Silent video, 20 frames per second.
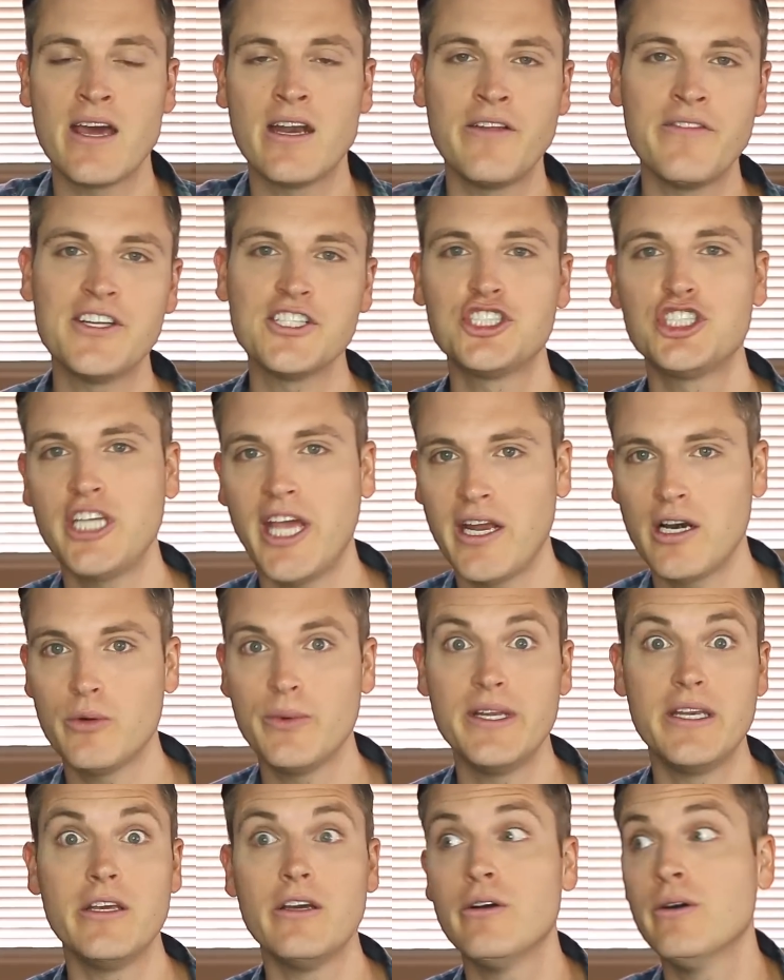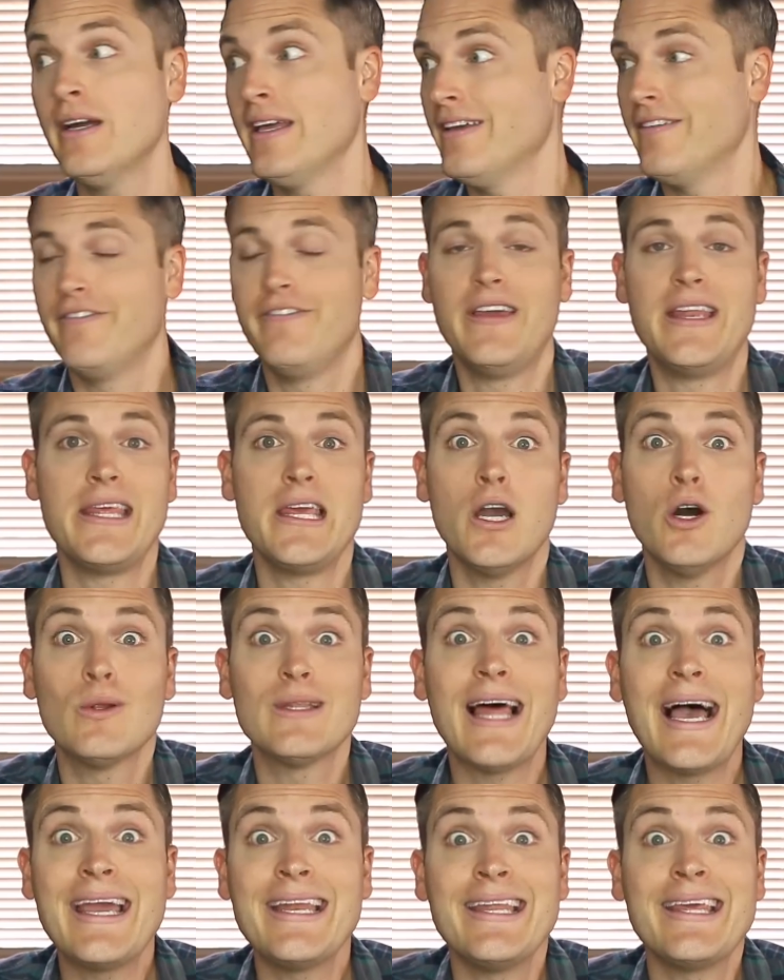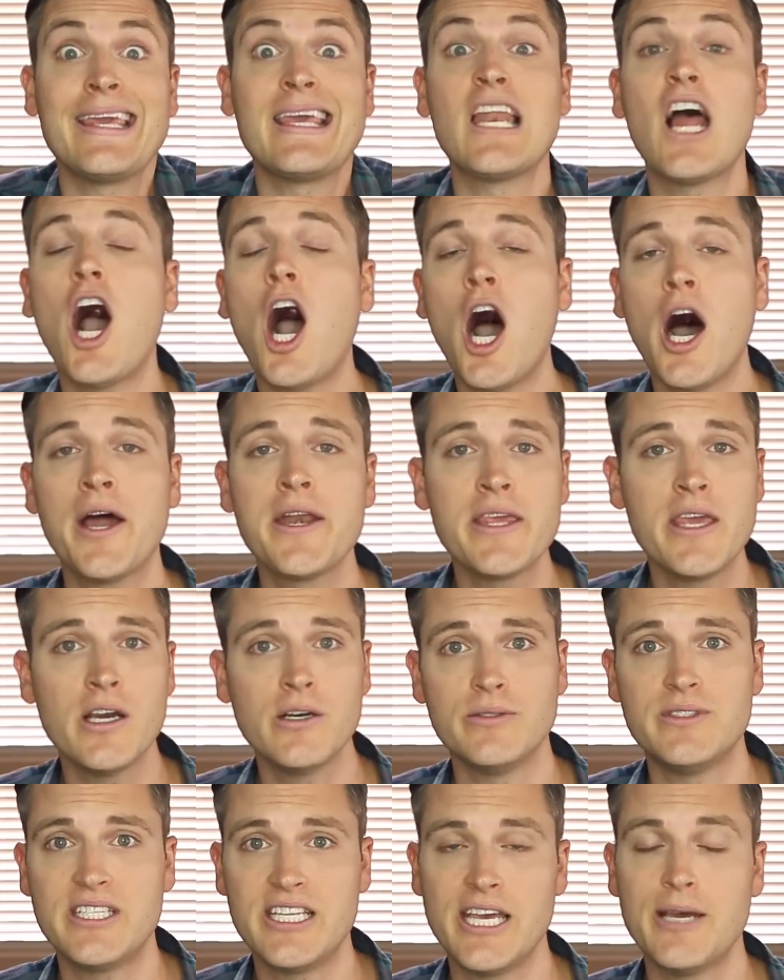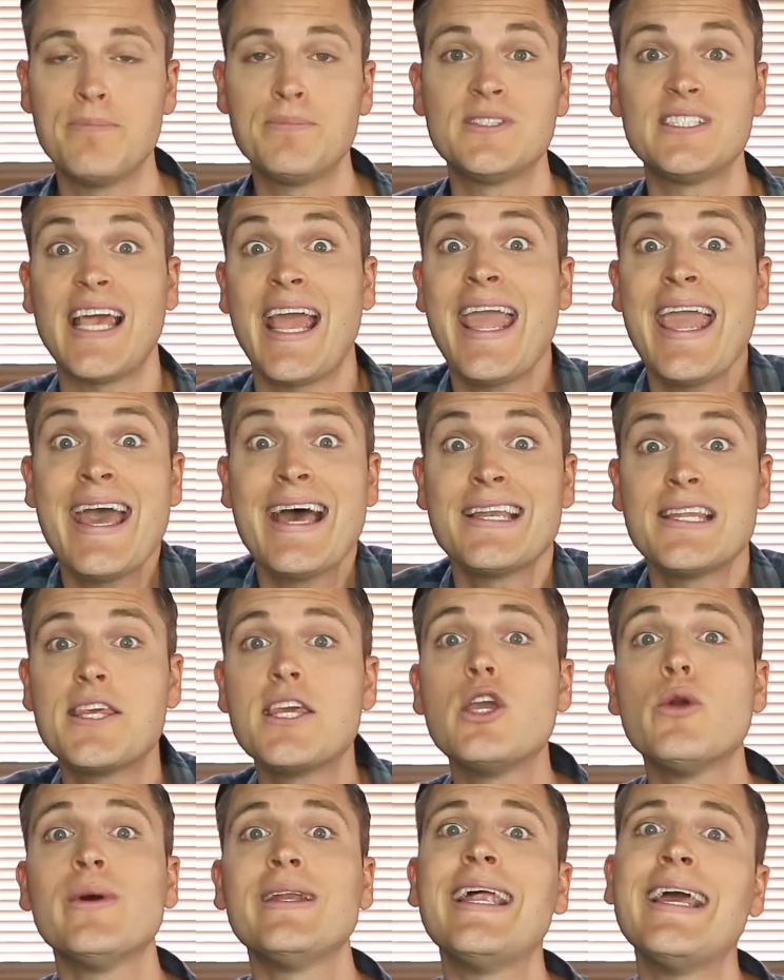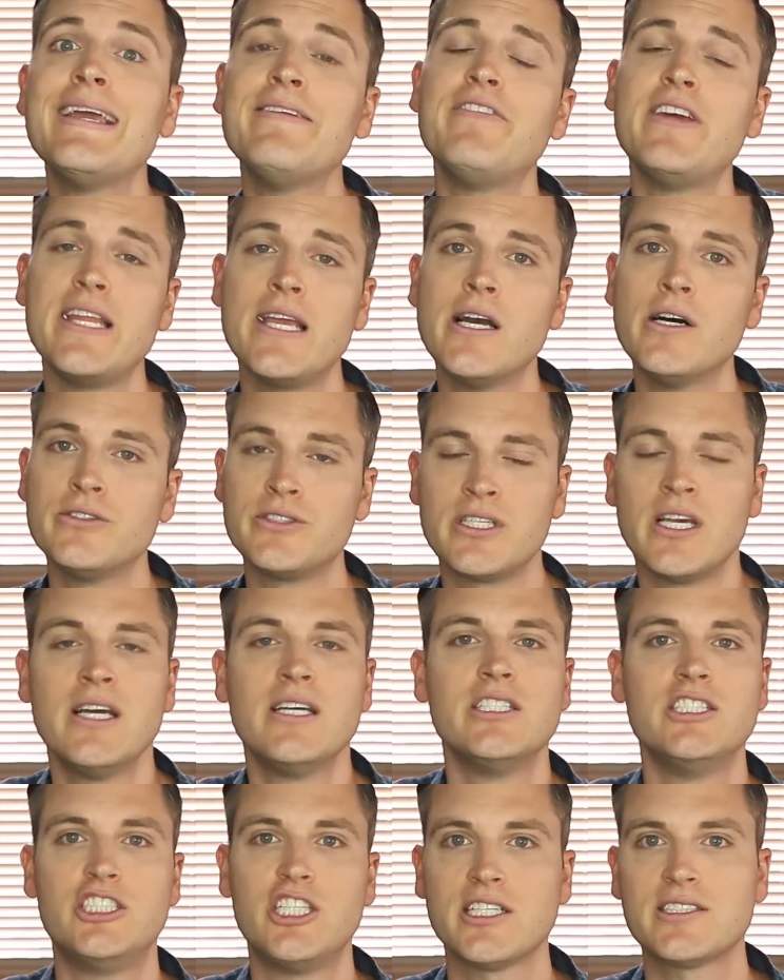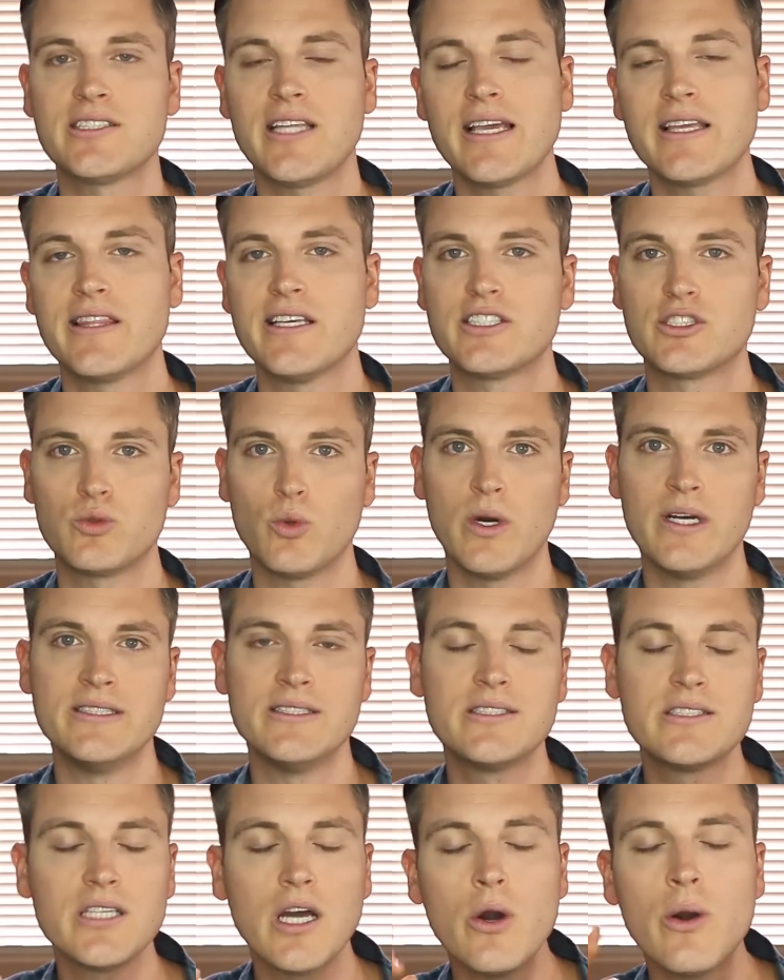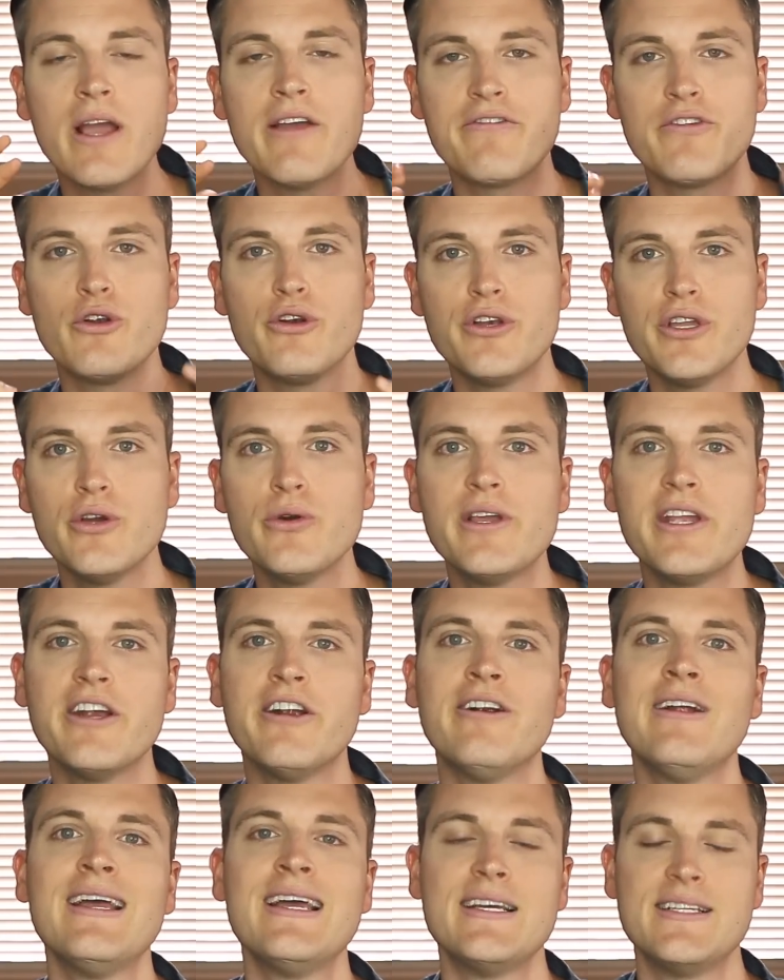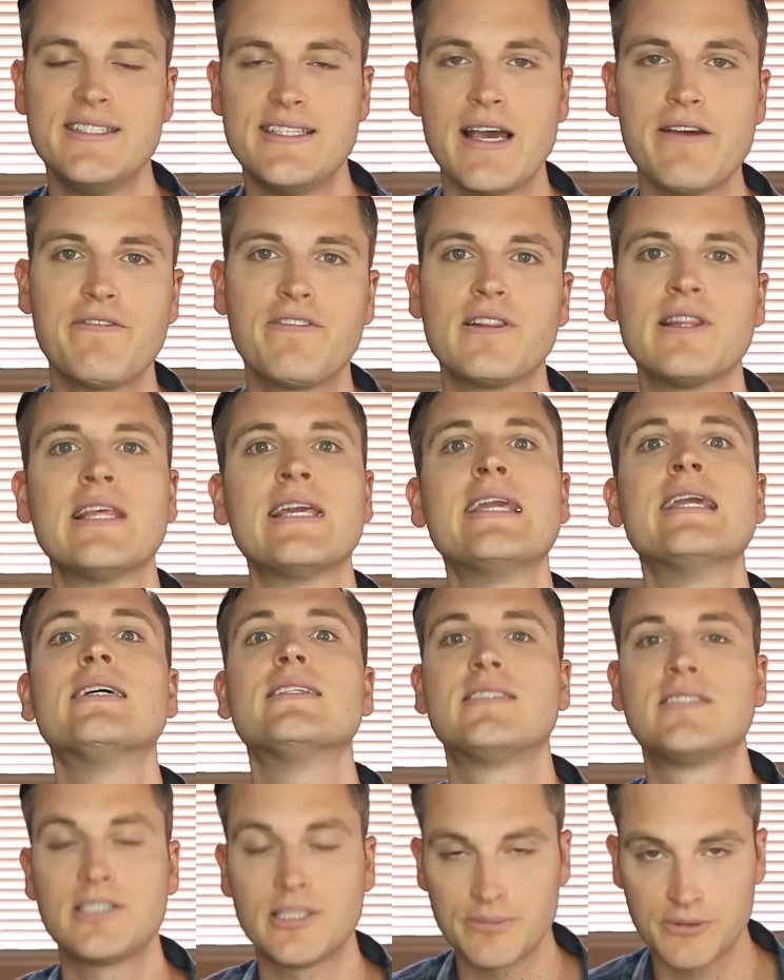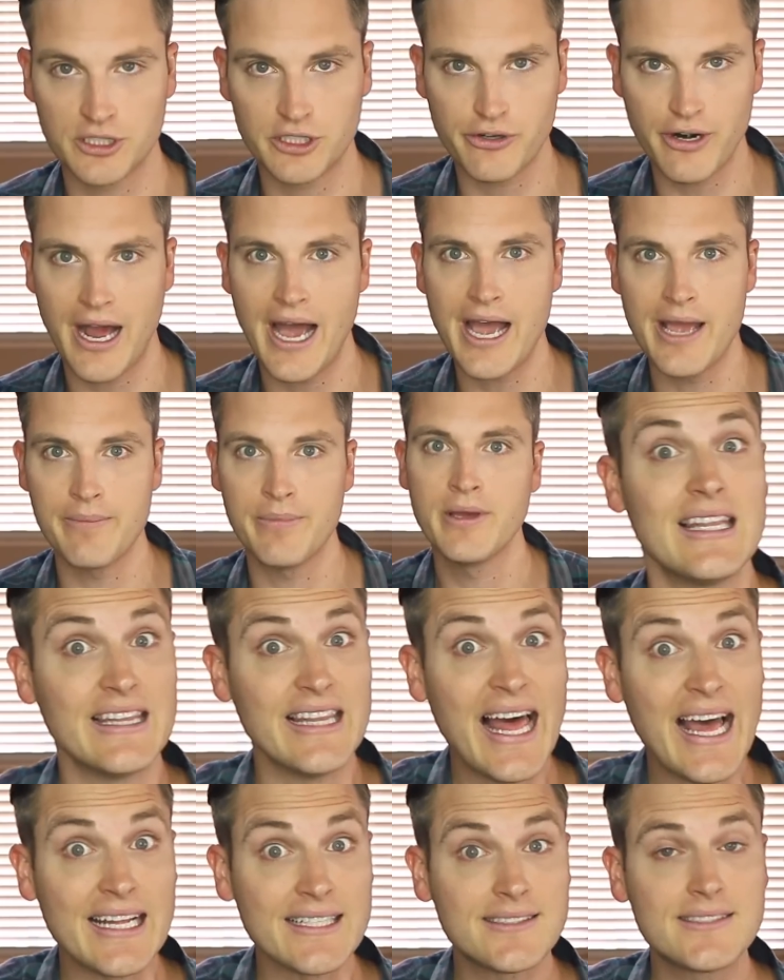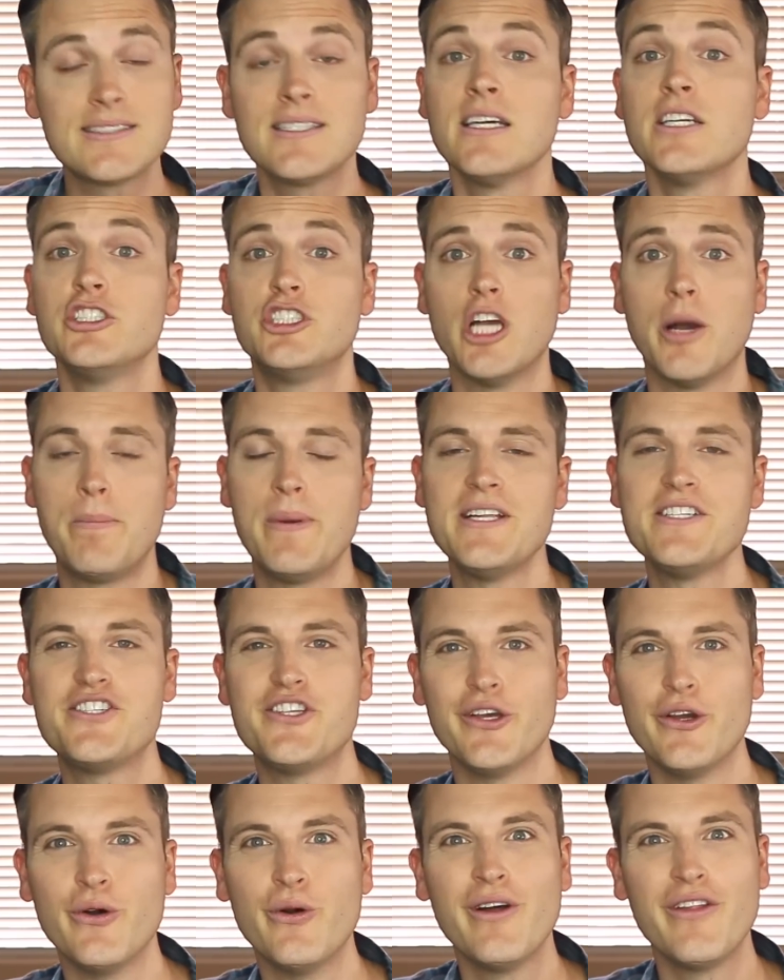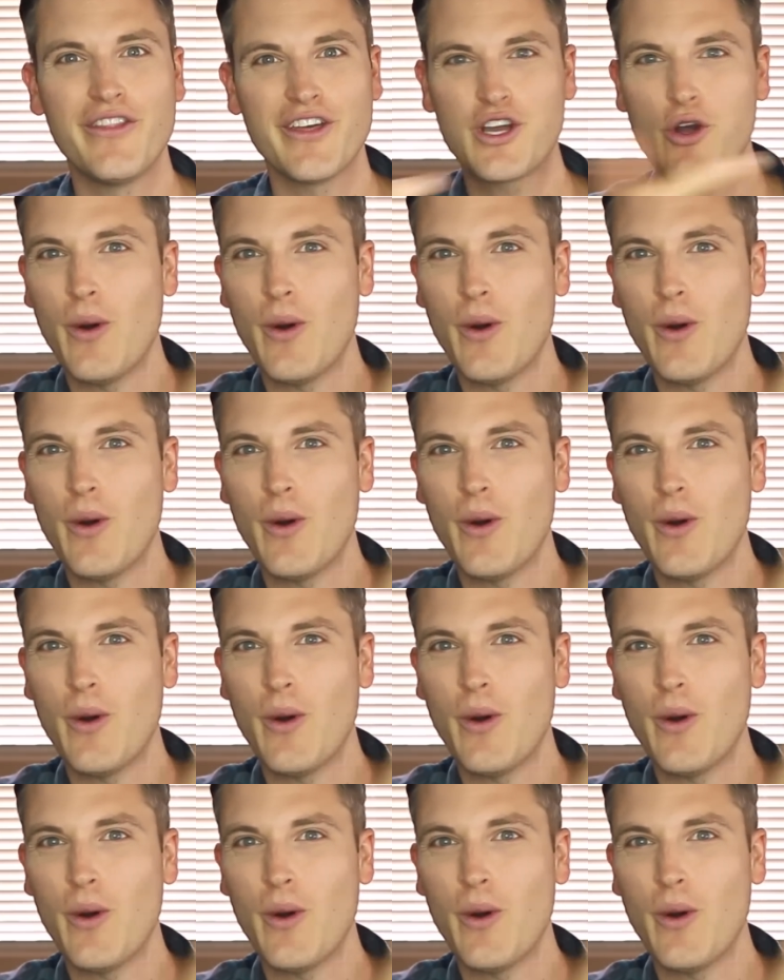And on this channel, we do video lighting and audio tips and Q&A videos just like this one. So if you're new here, definitely subscribe. Let's jump into the